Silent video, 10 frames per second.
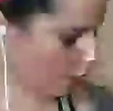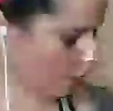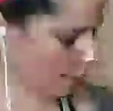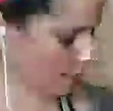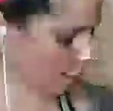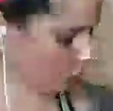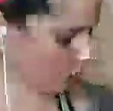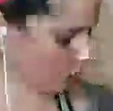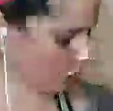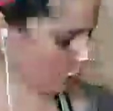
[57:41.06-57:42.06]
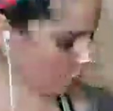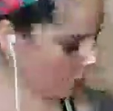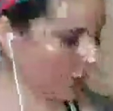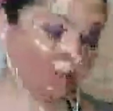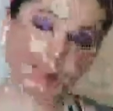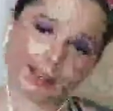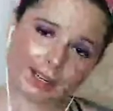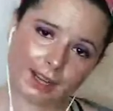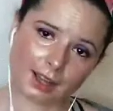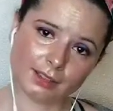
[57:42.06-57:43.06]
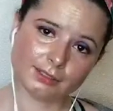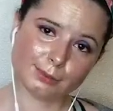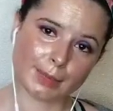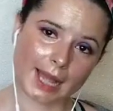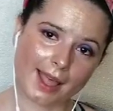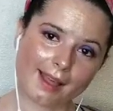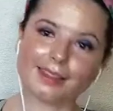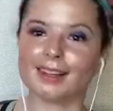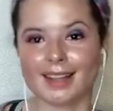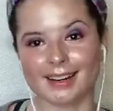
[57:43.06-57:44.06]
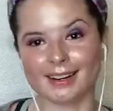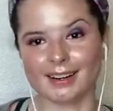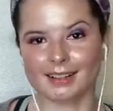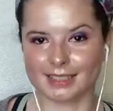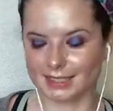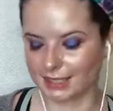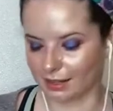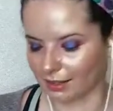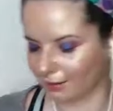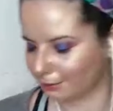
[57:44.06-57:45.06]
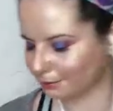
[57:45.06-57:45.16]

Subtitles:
Now I'm listening to La Di Da by Lennon Stella.